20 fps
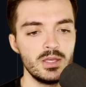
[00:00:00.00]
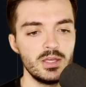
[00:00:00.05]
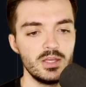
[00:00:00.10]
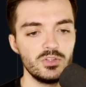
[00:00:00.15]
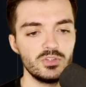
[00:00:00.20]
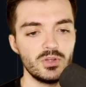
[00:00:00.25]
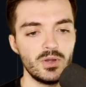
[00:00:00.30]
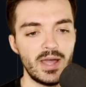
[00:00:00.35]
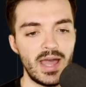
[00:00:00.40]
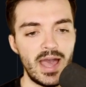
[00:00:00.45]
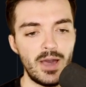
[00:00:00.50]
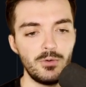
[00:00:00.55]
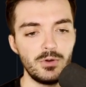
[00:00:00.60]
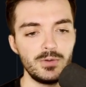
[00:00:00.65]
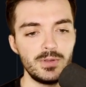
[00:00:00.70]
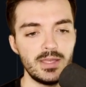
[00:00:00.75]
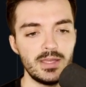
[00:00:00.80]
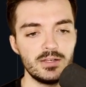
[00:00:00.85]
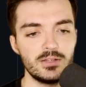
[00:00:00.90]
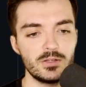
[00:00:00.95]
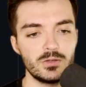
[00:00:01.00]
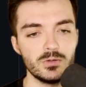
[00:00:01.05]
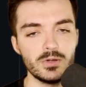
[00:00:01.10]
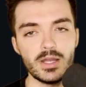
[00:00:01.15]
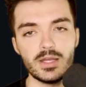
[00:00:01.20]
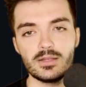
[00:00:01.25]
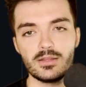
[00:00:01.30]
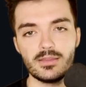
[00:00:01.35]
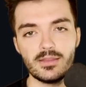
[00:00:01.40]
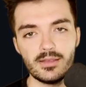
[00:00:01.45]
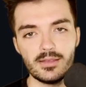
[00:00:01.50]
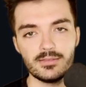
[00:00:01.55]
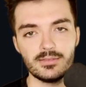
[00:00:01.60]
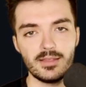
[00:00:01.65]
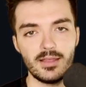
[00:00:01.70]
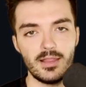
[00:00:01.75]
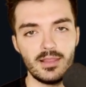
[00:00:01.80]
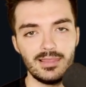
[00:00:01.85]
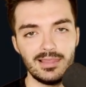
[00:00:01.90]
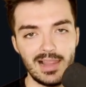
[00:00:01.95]
So how would we integrate this
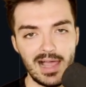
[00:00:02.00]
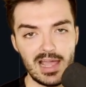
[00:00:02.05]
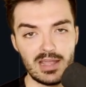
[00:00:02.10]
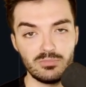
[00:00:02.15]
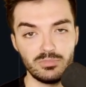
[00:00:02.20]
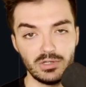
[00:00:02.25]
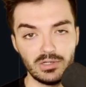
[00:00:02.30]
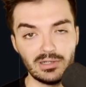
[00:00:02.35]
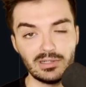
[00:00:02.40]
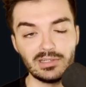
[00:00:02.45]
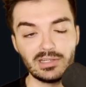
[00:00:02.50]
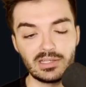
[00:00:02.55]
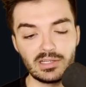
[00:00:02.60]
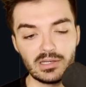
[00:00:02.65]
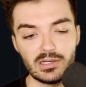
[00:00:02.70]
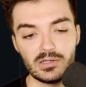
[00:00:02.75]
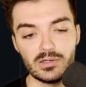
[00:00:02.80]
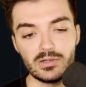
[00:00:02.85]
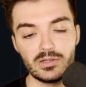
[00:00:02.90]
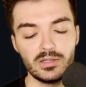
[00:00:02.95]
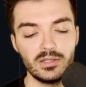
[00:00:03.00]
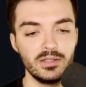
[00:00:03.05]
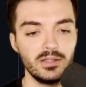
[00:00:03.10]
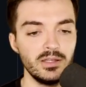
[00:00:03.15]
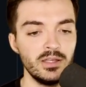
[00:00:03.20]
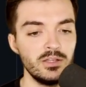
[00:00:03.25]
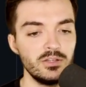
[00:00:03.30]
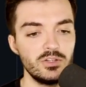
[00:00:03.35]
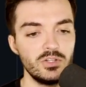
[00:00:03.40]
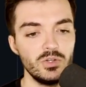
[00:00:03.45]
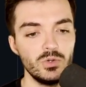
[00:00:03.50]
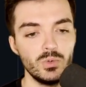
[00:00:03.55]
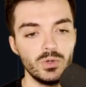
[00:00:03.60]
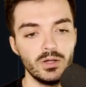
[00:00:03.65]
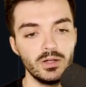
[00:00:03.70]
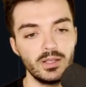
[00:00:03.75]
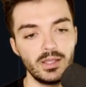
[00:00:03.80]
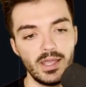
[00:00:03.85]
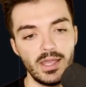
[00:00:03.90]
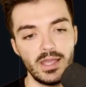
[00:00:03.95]
library code into
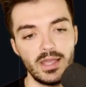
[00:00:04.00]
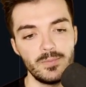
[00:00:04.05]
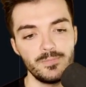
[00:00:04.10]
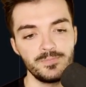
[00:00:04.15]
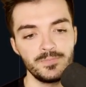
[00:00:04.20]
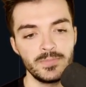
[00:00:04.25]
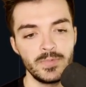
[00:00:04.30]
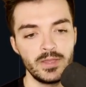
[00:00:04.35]
our game?